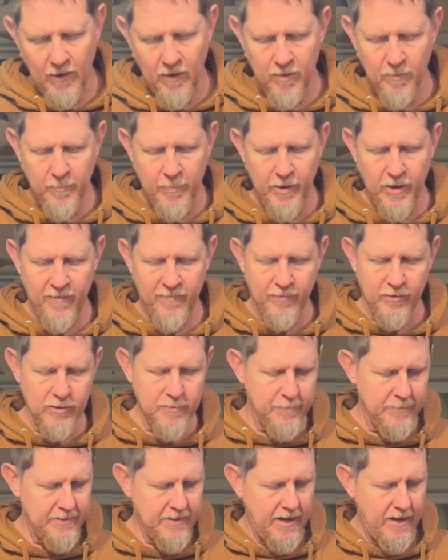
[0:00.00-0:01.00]
put our first
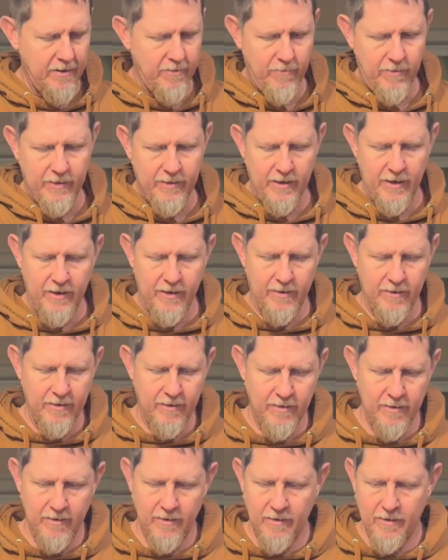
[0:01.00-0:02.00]
potato in there,
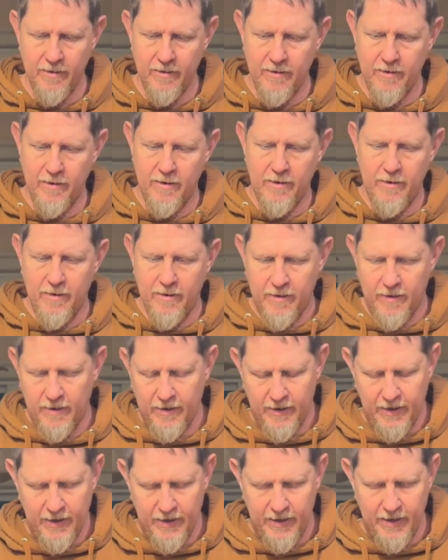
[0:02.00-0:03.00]

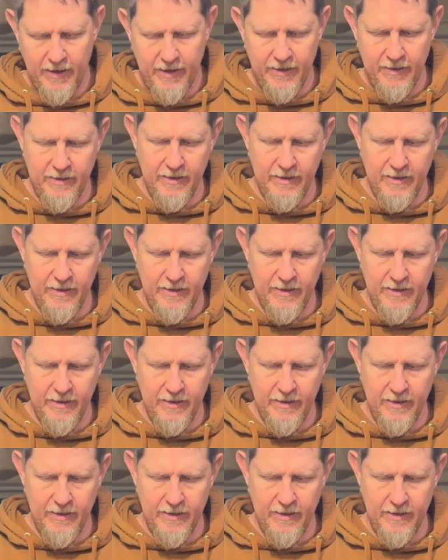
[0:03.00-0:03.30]
and